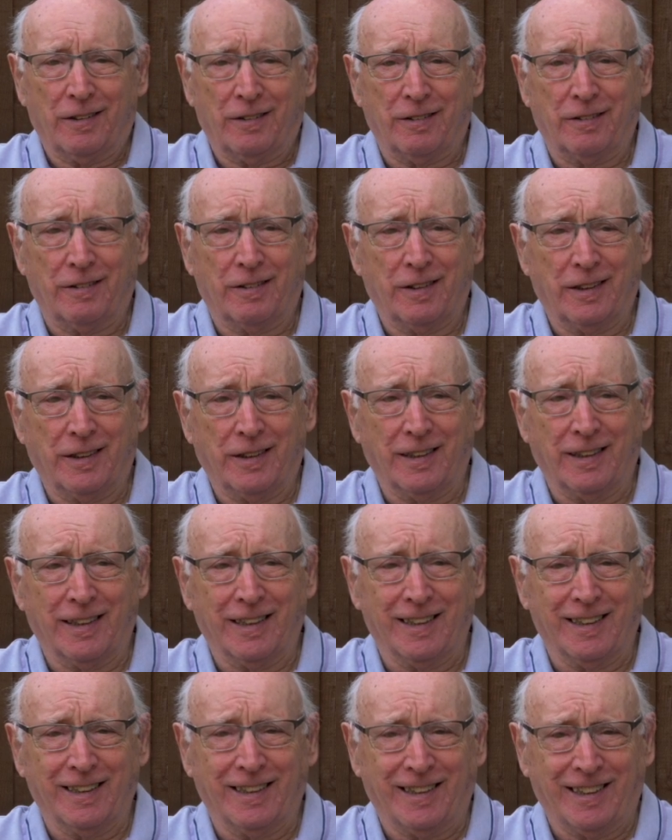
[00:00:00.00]
Right,
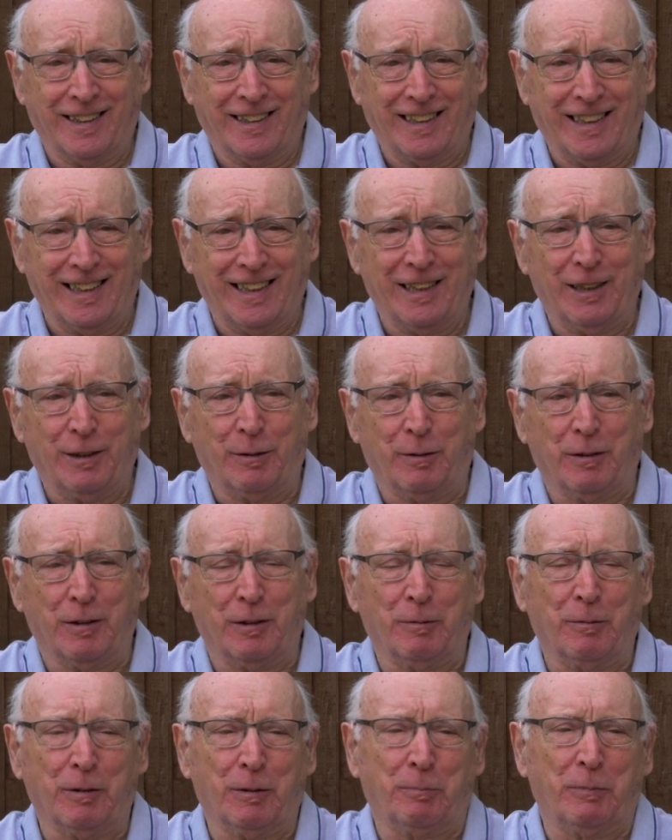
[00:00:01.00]
and he's
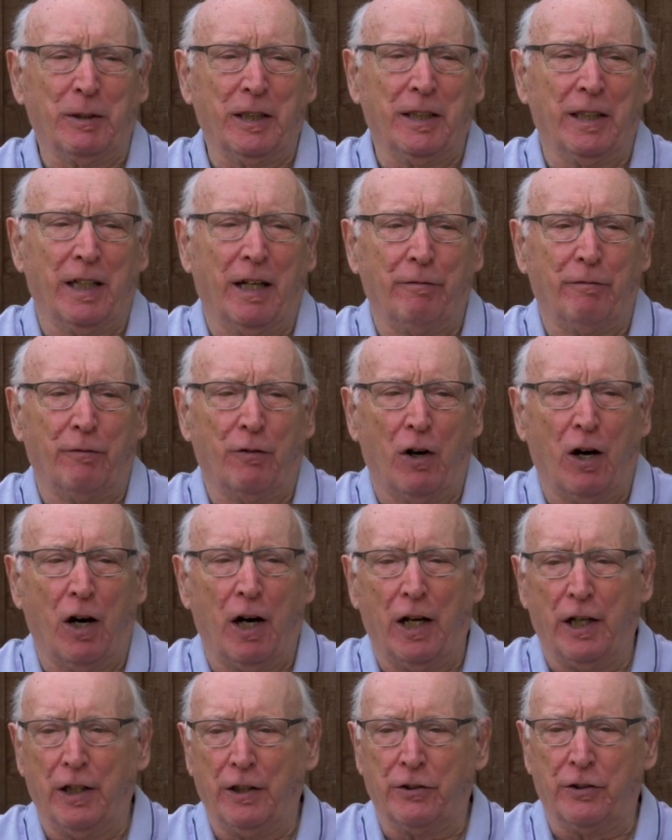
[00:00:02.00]
being
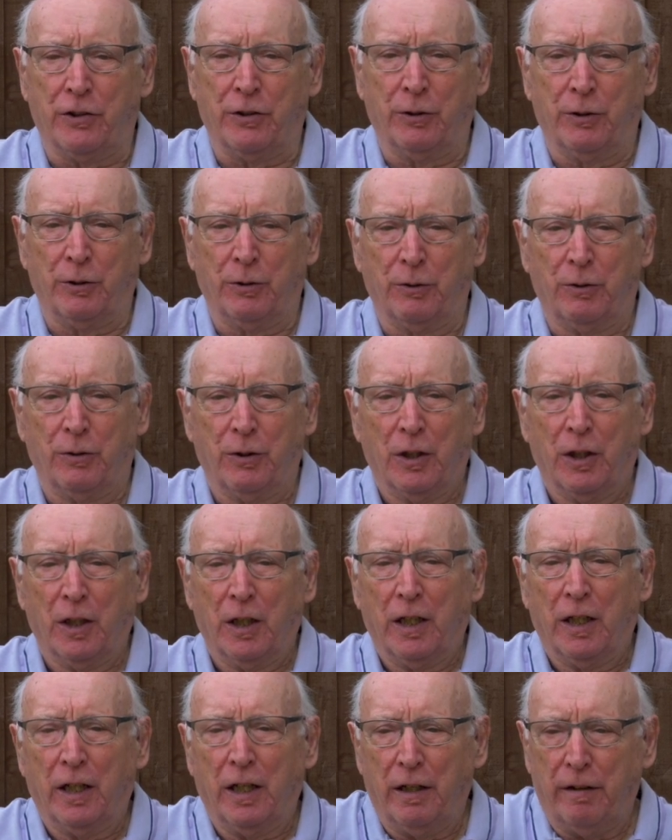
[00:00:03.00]
advised to
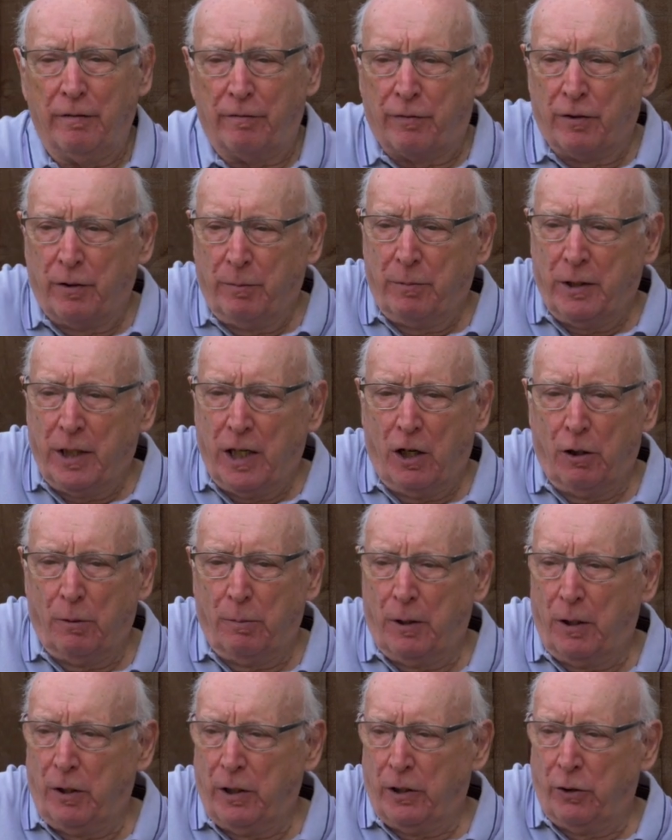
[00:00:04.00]
hit from the
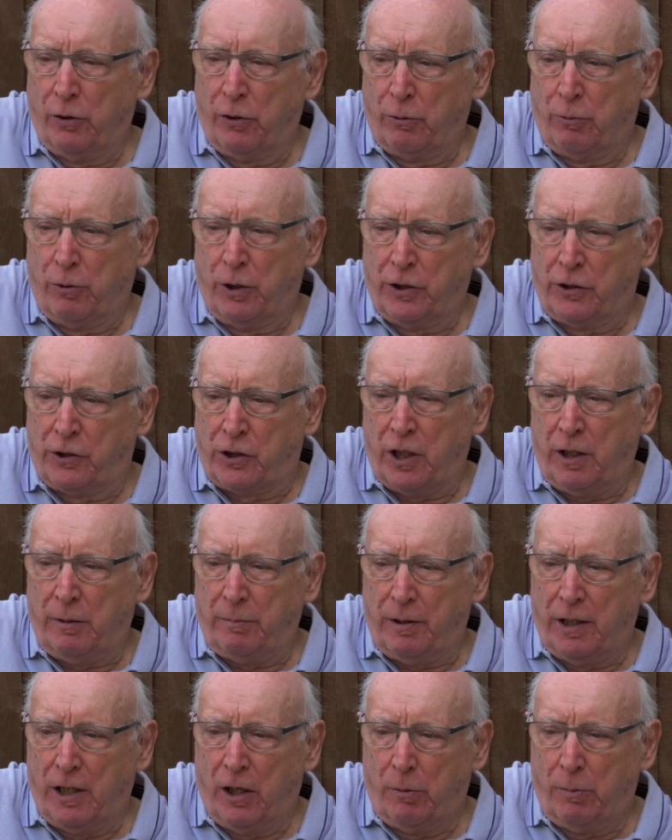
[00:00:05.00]
elbow, in other words,
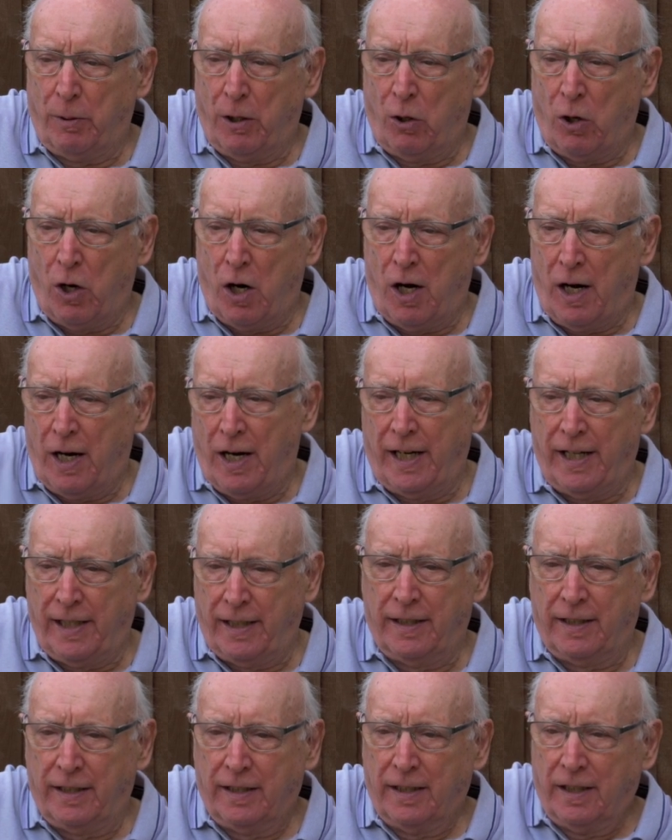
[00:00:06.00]
keep the elbow
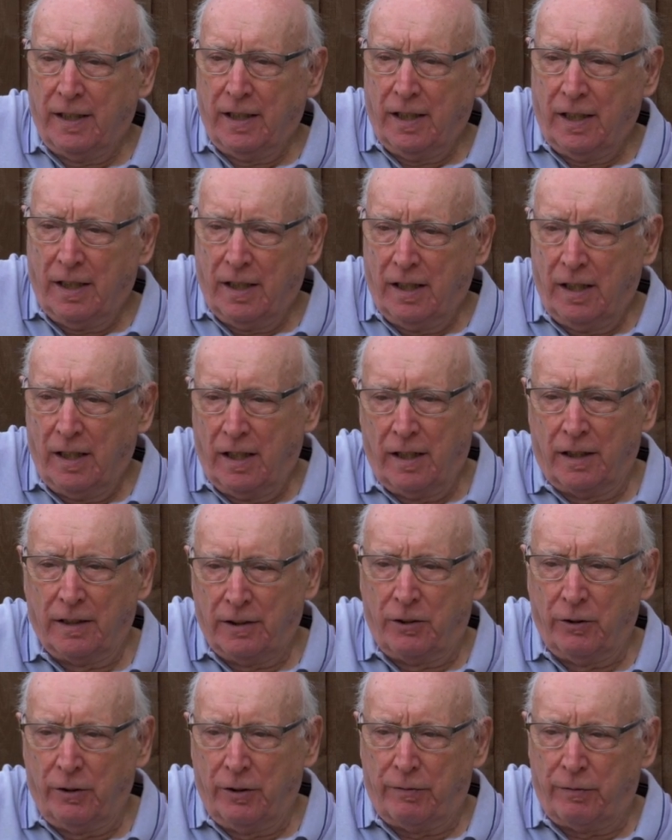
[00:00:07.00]
high
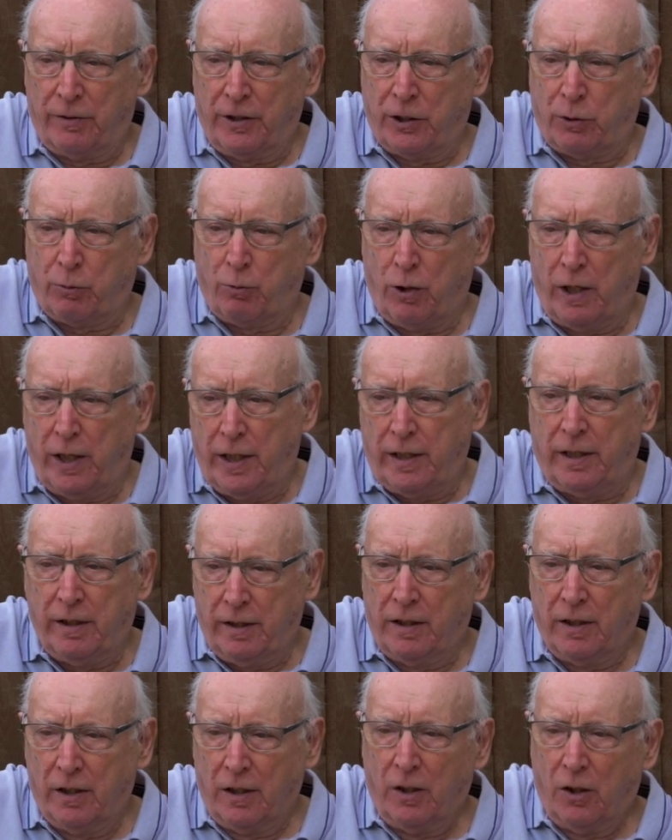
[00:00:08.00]
and do it this way,
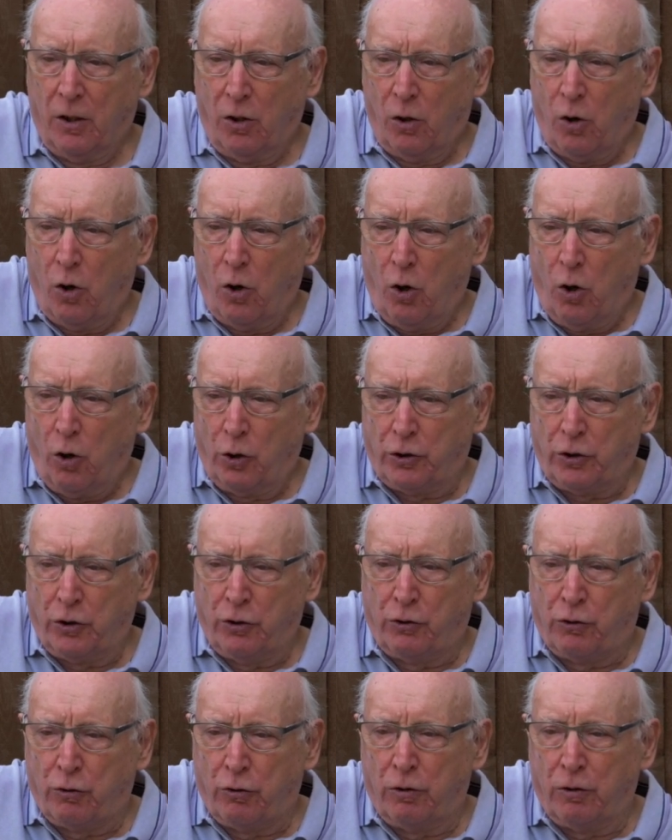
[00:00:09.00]
or
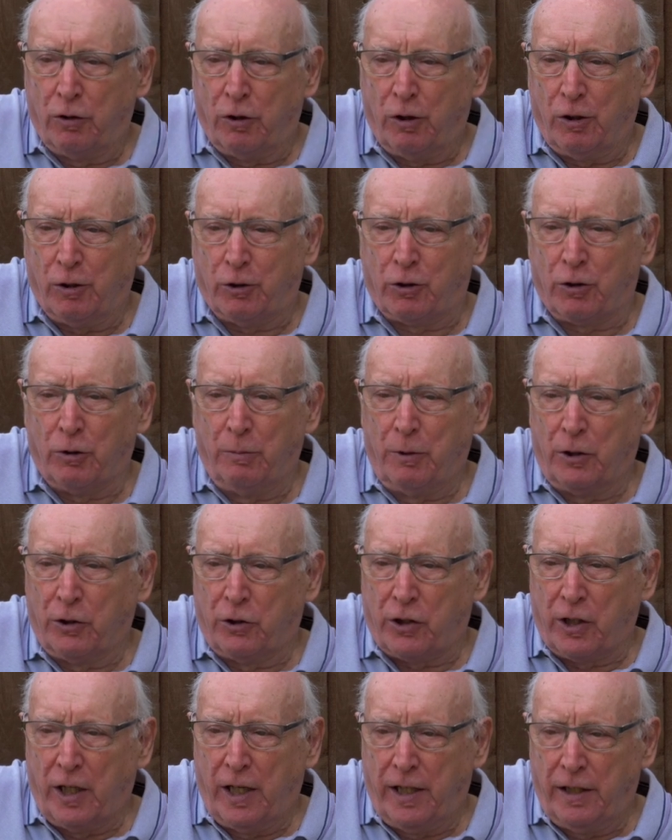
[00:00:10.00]
to some are
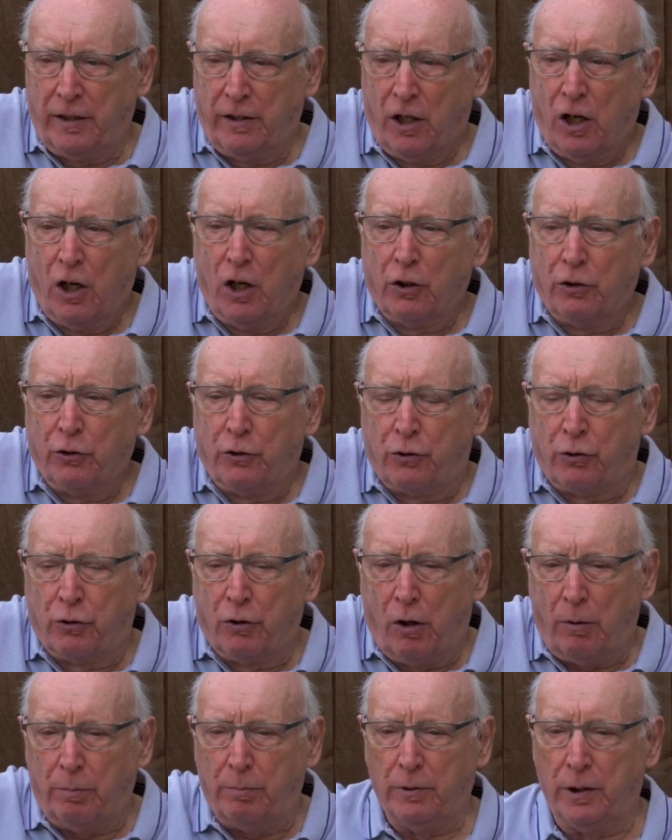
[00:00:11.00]
saying
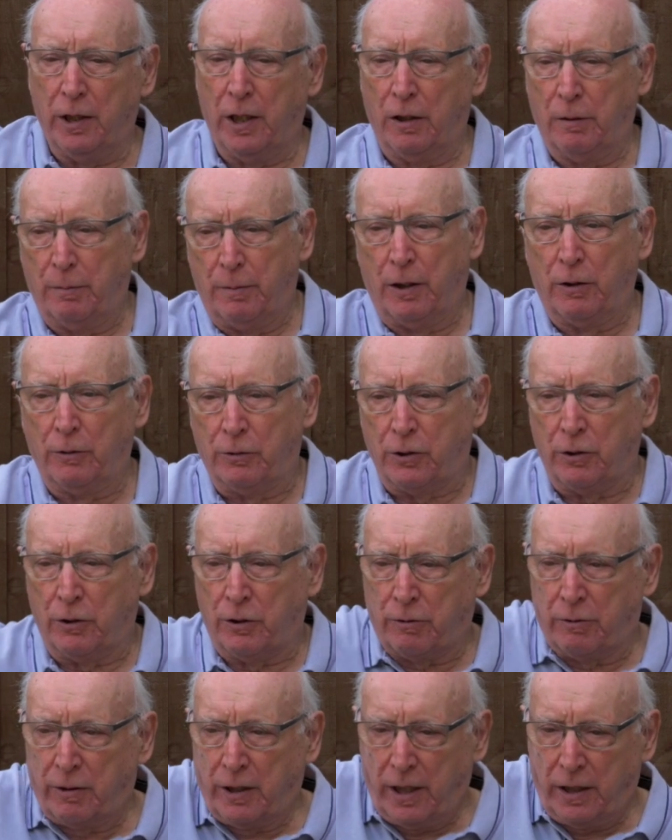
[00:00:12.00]
drop the elbow to
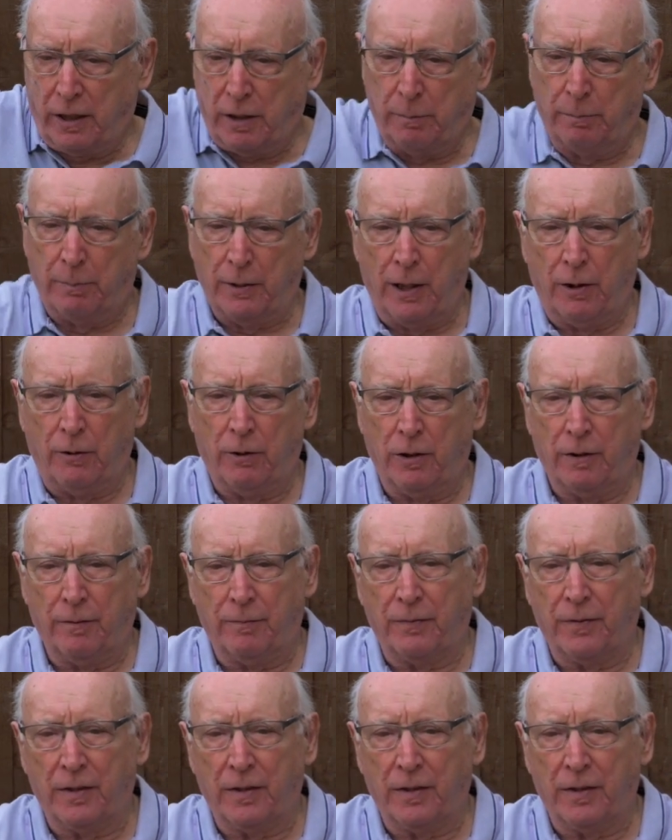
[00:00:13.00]
create the power.